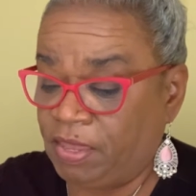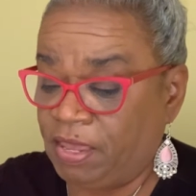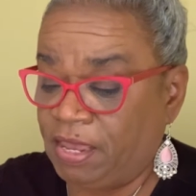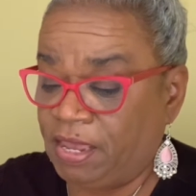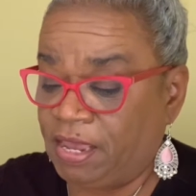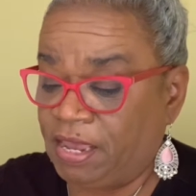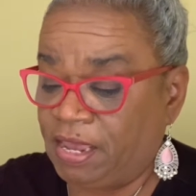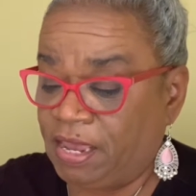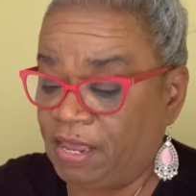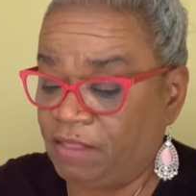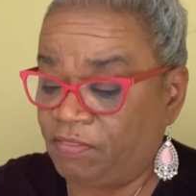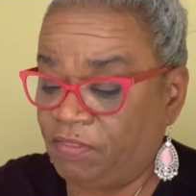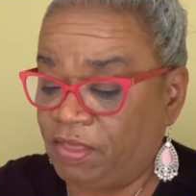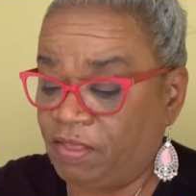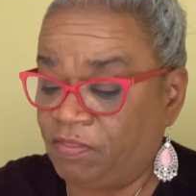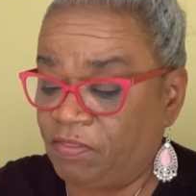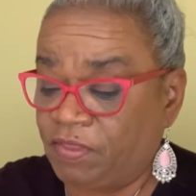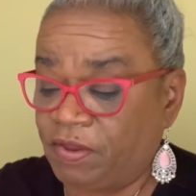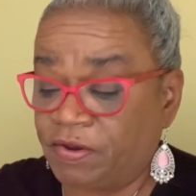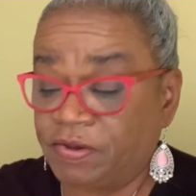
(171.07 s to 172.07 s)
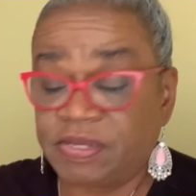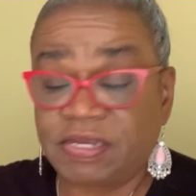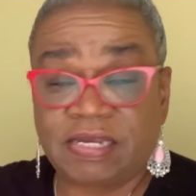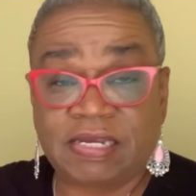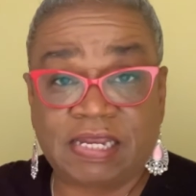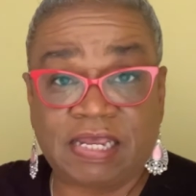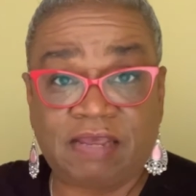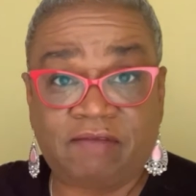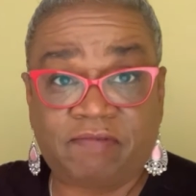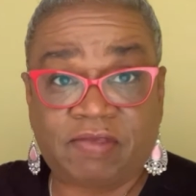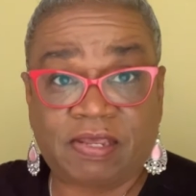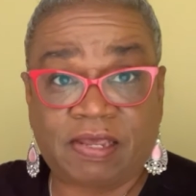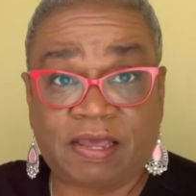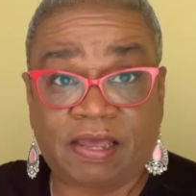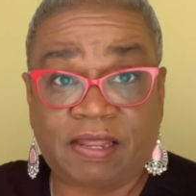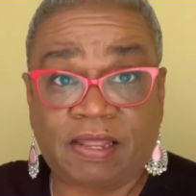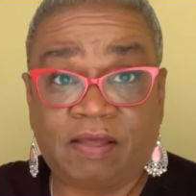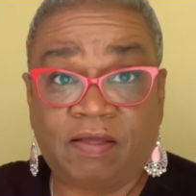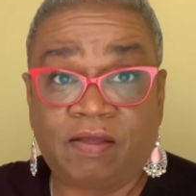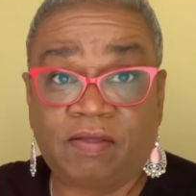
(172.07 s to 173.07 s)
And then there's
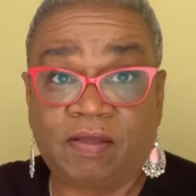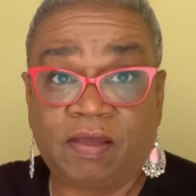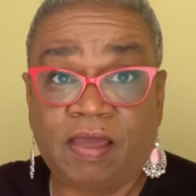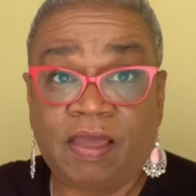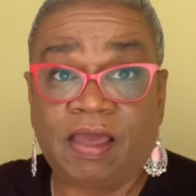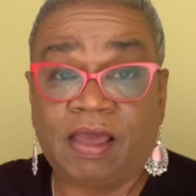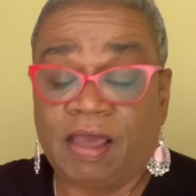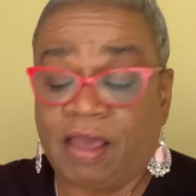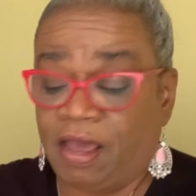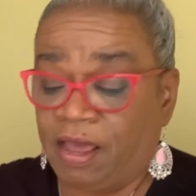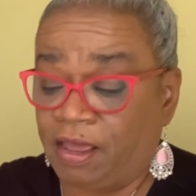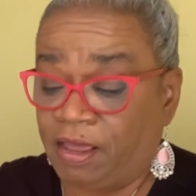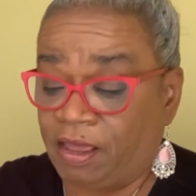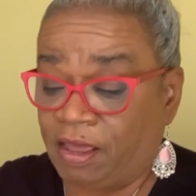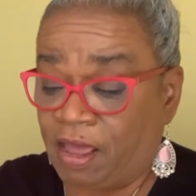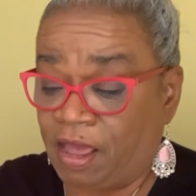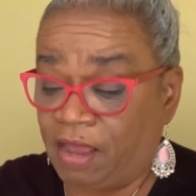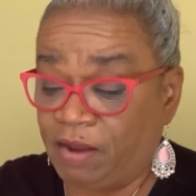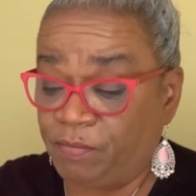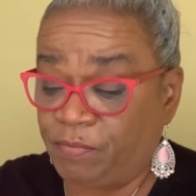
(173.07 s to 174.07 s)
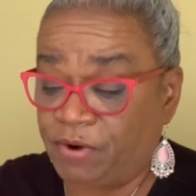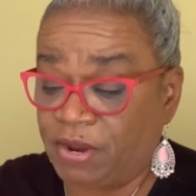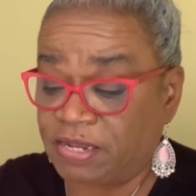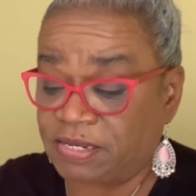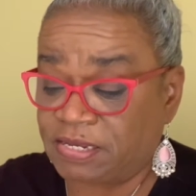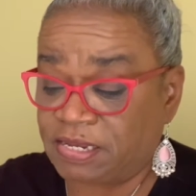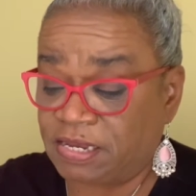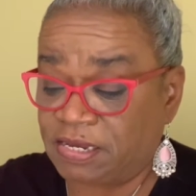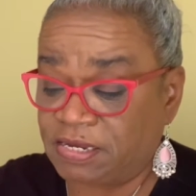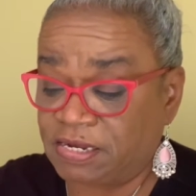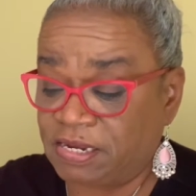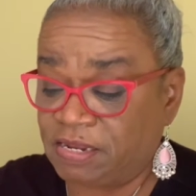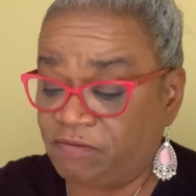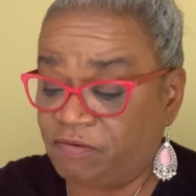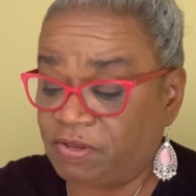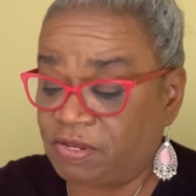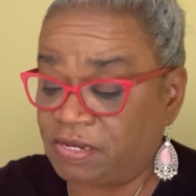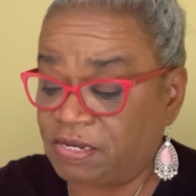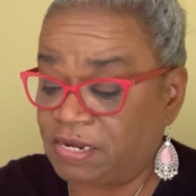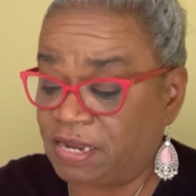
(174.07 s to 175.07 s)
stevia. Unprocessed
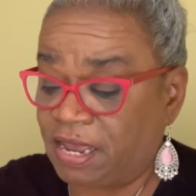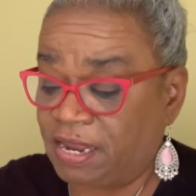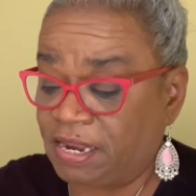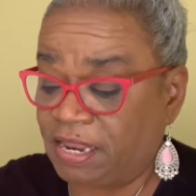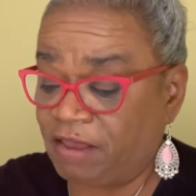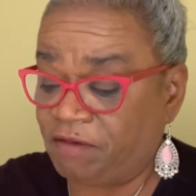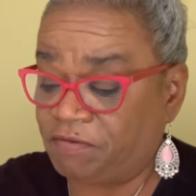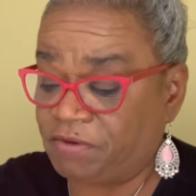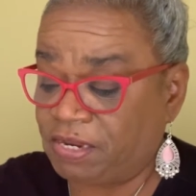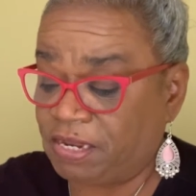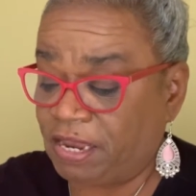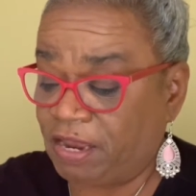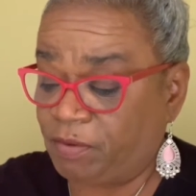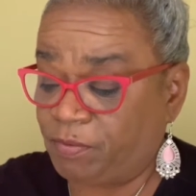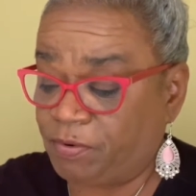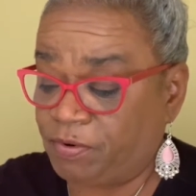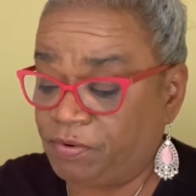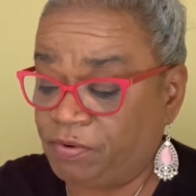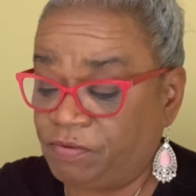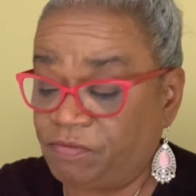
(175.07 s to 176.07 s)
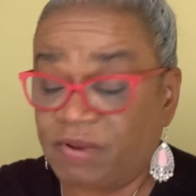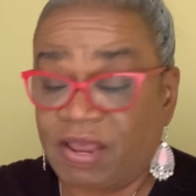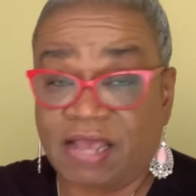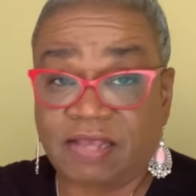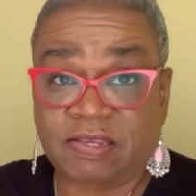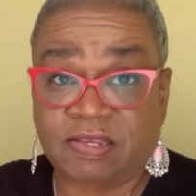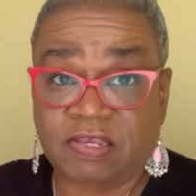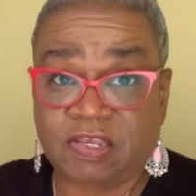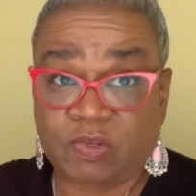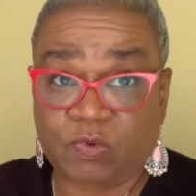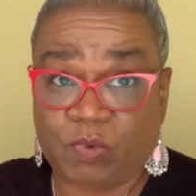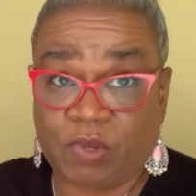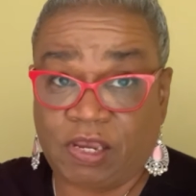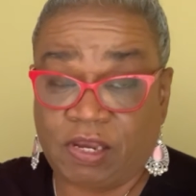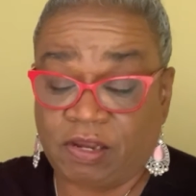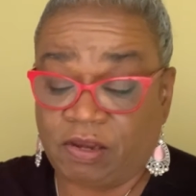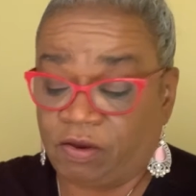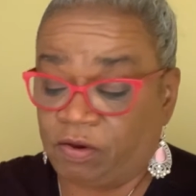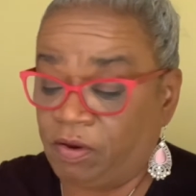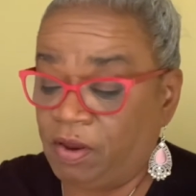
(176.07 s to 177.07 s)
stevia is not FDA approved as a
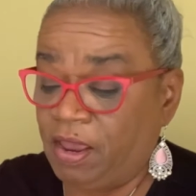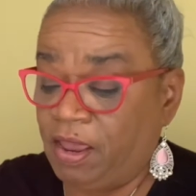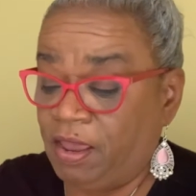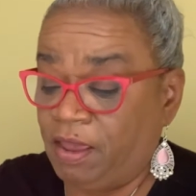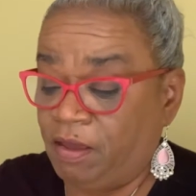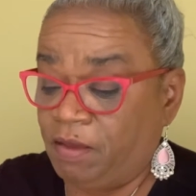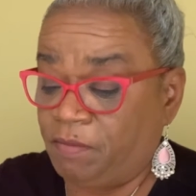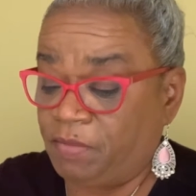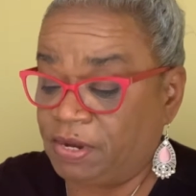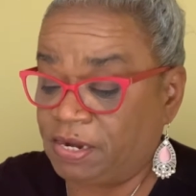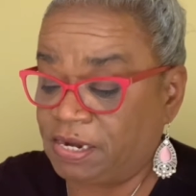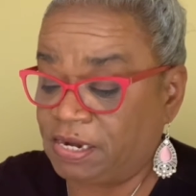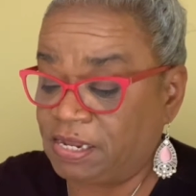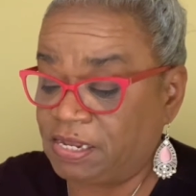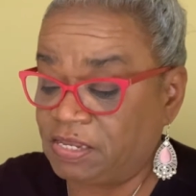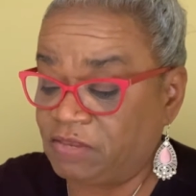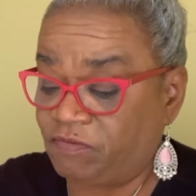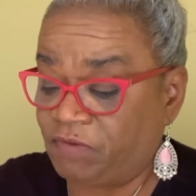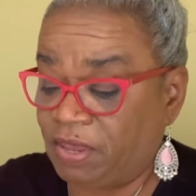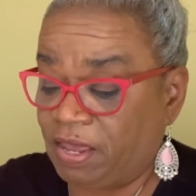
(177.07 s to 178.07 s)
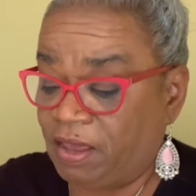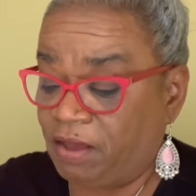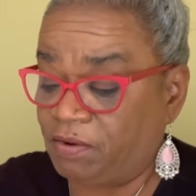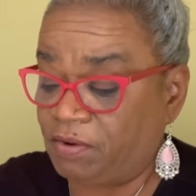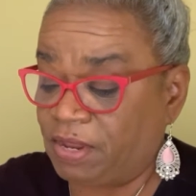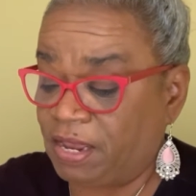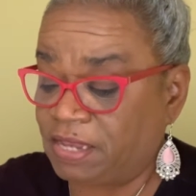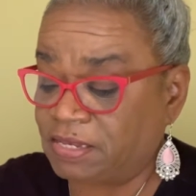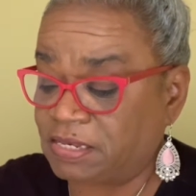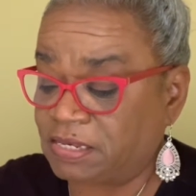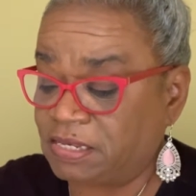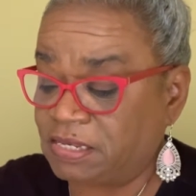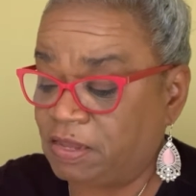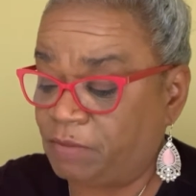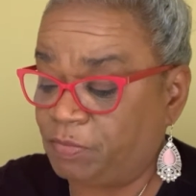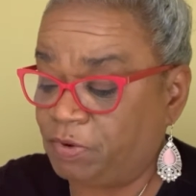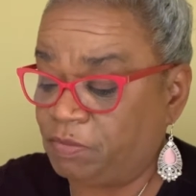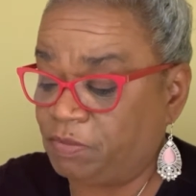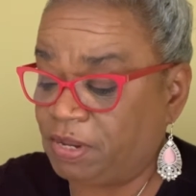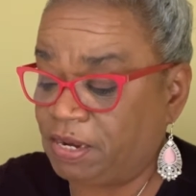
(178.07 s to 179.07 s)
sweetener, but it is found as a
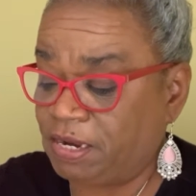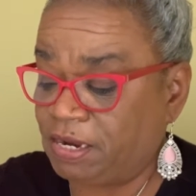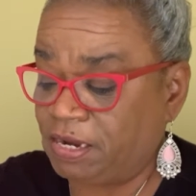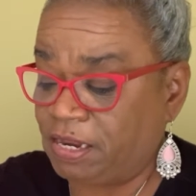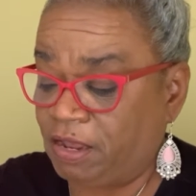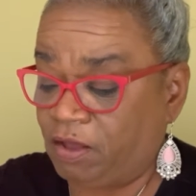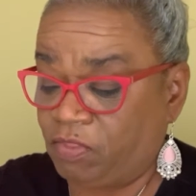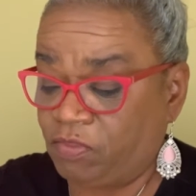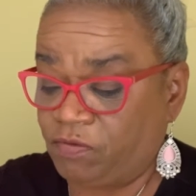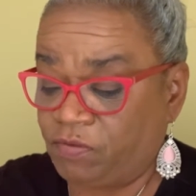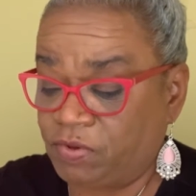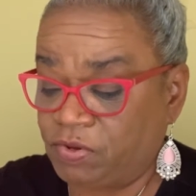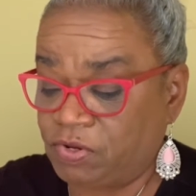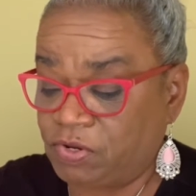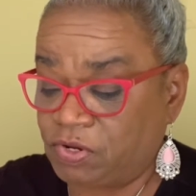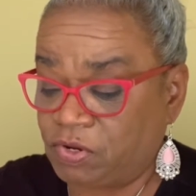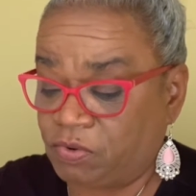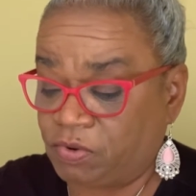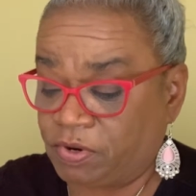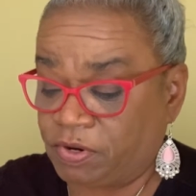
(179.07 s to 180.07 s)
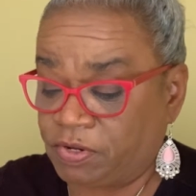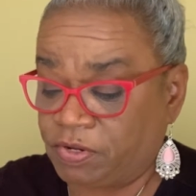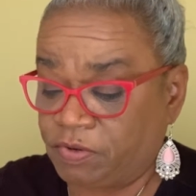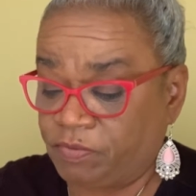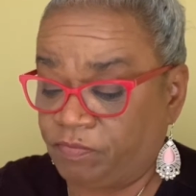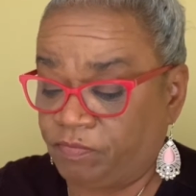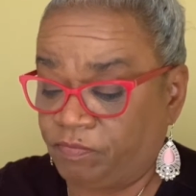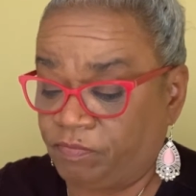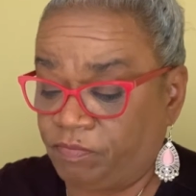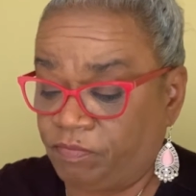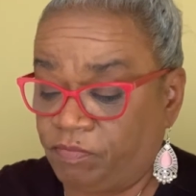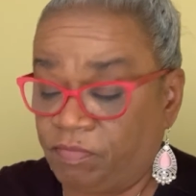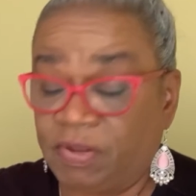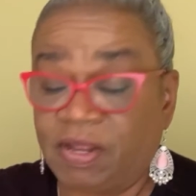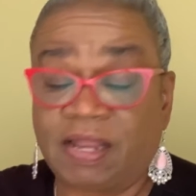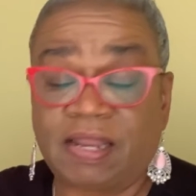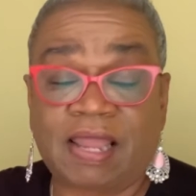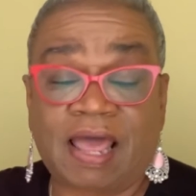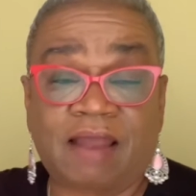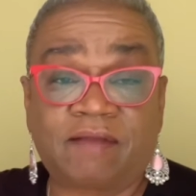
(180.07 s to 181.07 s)
supplement in health food stores.
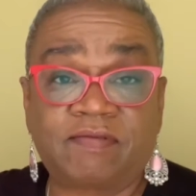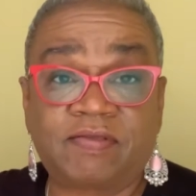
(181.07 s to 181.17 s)
A lot of